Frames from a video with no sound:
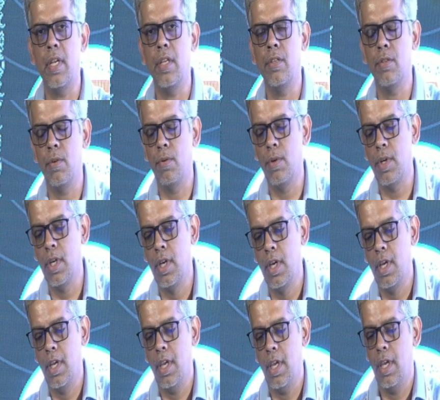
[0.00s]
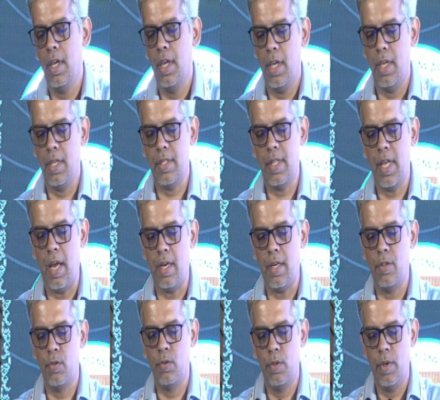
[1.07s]
showed is that
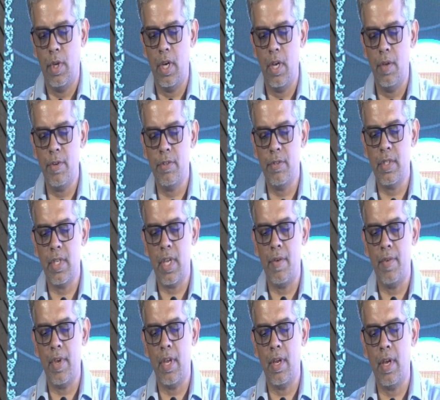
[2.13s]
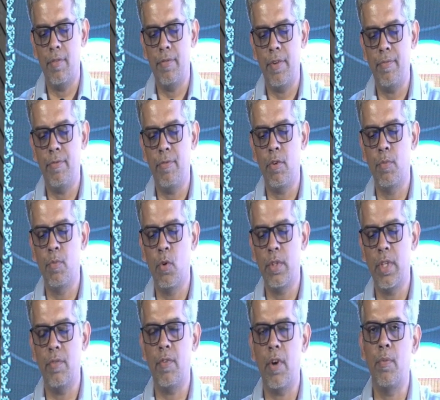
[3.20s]
individuals having a FIB4 more
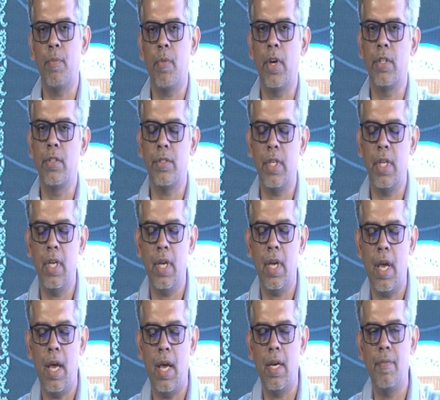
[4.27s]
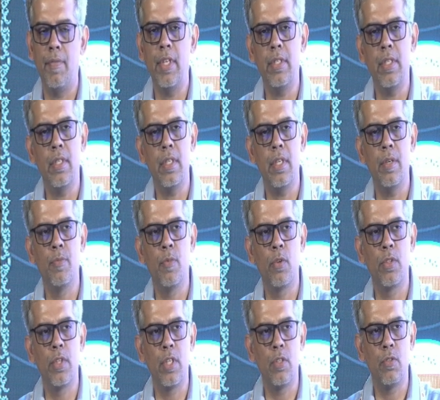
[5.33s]
than 1.3 and a VCTE more
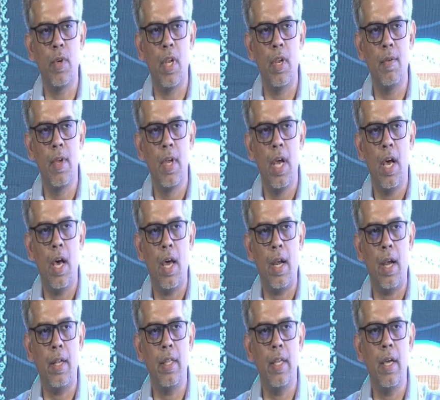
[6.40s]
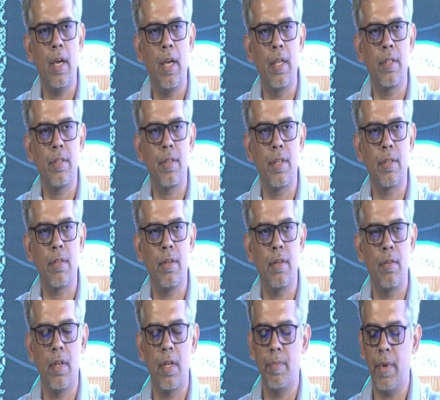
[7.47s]
than 12 are at the highest risk for
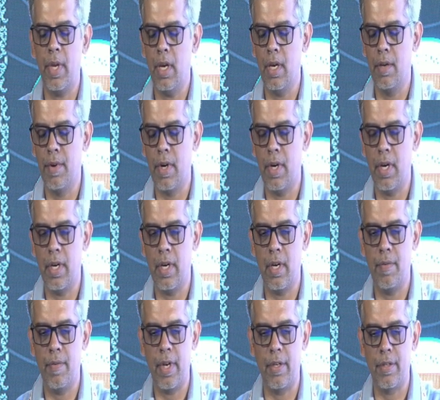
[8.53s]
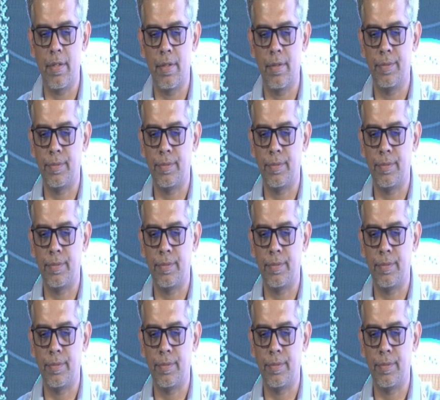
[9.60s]
developing liver-related events.